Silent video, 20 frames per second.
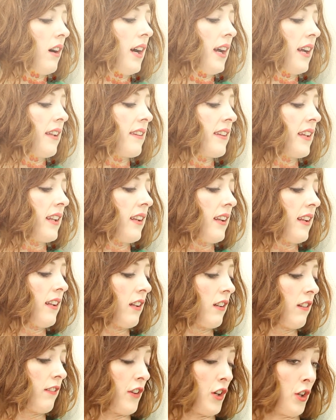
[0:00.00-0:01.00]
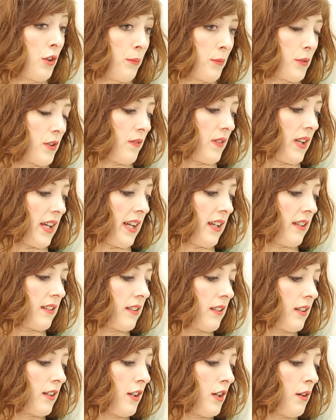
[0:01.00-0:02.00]
I had seen little of Holmes of
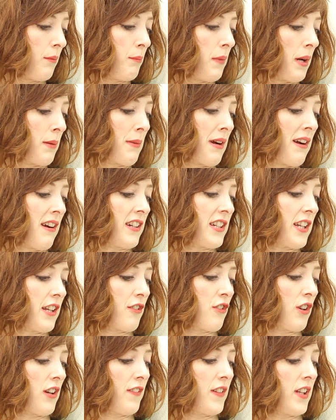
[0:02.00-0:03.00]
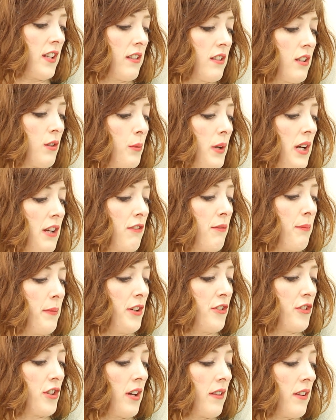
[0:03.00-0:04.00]
late. My marriage had drifted us away from
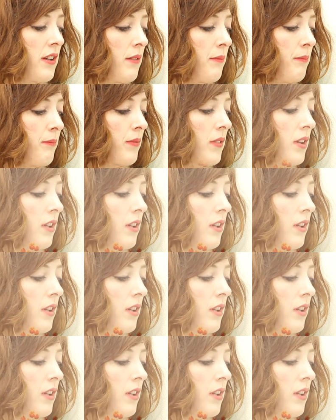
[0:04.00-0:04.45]
each other.